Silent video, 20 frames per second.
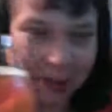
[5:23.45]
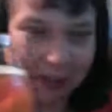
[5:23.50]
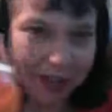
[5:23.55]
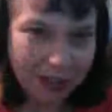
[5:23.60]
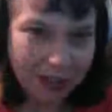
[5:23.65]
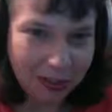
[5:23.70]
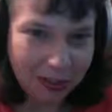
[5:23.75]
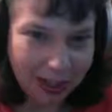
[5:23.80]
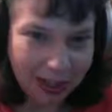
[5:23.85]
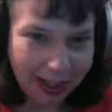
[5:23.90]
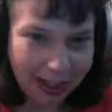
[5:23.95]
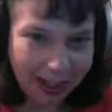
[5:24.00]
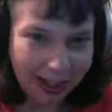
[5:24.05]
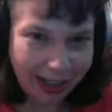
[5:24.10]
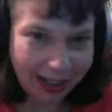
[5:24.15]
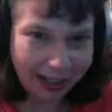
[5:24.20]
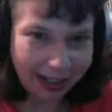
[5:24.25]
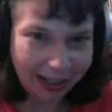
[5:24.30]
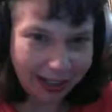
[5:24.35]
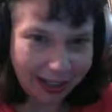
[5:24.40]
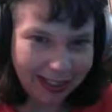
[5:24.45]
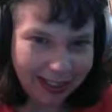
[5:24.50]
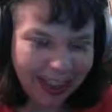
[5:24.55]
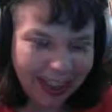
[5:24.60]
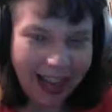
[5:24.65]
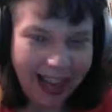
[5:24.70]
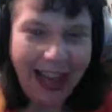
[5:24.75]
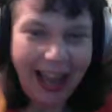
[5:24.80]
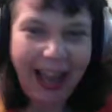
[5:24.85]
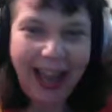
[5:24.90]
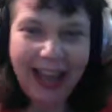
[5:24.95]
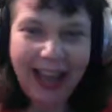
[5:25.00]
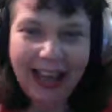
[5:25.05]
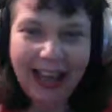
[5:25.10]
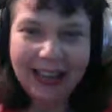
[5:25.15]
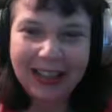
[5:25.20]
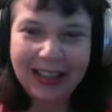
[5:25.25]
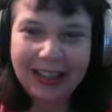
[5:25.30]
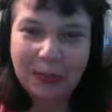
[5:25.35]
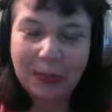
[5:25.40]
Shortcake.
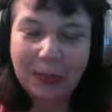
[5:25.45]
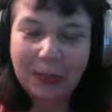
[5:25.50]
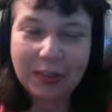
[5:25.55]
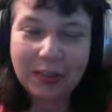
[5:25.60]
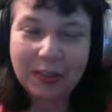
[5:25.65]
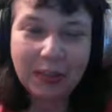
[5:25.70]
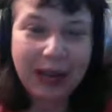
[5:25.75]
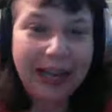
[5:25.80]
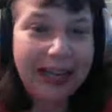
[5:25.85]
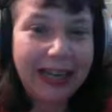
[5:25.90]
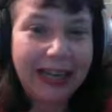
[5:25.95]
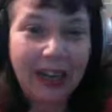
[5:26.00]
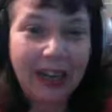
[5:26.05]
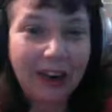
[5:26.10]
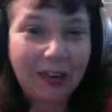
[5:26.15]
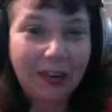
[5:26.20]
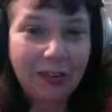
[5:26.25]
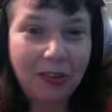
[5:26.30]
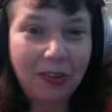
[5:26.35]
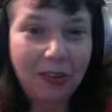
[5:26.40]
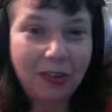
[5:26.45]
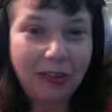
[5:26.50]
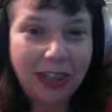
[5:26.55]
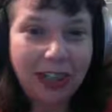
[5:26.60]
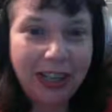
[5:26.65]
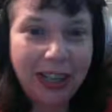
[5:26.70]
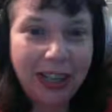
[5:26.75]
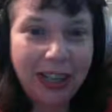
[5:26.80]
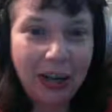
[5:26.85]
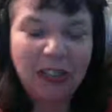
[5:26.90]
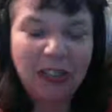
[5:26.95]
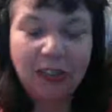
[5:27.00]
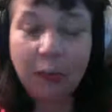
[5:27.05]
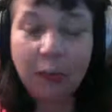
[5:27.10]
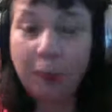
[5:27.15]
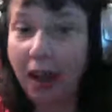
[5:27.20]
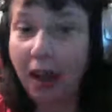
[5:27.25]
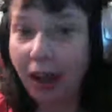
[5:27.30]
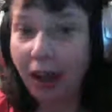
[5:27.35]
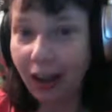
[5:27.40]
And this was my inaugural video for
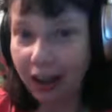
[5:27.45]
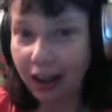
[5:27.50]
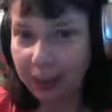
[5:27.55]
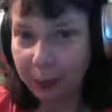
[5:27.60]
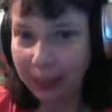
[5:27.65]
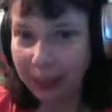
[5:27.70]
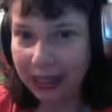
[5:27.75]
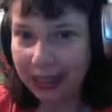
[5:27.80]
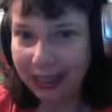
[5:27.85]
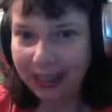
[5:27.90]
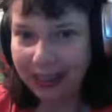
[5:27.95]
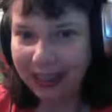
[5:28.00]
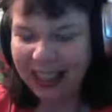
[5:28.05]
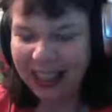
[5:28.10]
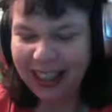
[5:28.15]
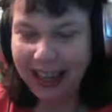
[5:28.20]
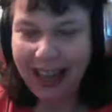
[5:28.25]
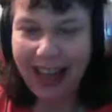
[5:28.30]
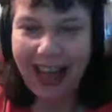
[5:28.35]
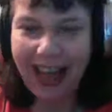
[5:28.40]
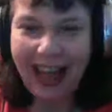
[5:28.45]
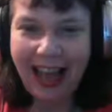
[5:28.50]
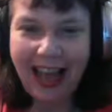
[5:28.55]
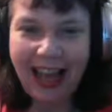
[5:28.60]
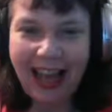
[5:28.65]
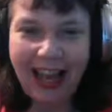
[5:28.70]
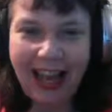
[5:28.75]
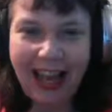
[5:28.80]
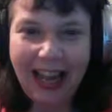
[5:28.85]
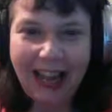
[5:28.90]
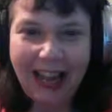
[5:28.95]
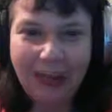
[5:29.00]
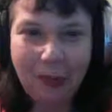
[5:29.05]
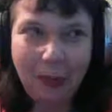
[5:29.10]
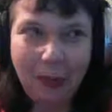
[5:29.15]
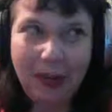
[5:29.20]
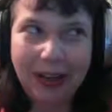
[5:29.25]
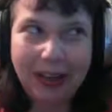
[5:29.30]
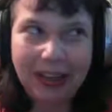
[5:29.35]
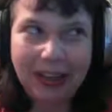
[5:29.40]
Podbean. And
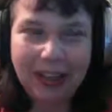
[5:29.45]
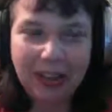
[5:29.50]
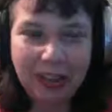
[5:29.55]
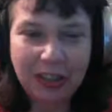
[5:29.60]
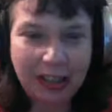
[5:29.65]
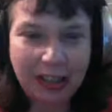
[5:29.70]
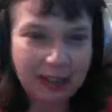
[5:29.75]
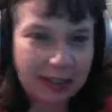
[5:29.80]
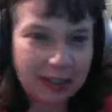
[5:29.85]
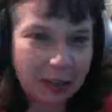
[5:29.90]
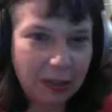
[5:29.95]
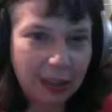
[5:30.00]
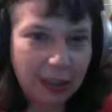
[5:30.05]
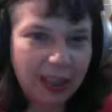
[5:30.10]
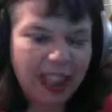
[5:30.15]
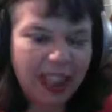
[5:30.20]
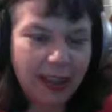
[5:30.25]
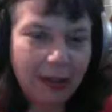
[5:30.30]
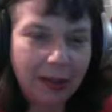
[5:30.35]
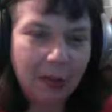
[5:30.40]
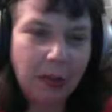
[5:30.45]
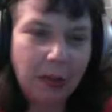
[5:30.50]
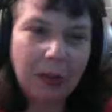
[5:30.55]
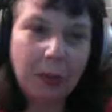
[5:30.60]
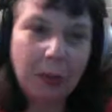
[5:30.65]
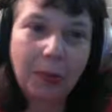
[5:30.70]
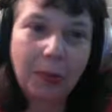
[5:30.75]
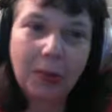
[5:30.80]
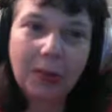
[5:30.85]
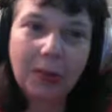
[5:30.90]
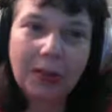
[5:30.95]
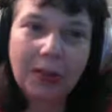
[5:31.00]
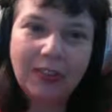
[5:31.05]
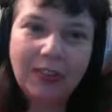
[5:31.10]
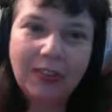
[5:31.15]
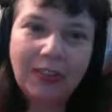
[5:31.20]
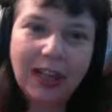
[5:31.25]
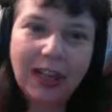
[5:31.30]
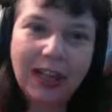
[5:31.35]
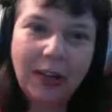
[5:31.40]
when I get a chance this weekend, I'm going to pull this
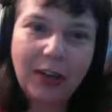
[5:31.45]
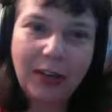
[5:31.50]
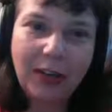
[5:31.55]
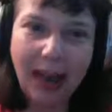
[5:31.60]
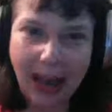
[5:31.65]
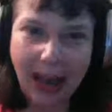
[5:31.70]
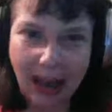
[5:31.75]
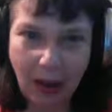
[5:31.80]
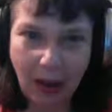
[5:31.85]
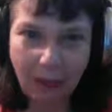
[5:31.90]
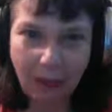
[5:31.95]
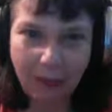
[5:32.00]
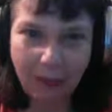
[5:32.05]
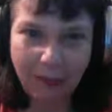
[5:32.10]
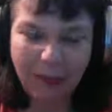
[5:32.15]
video down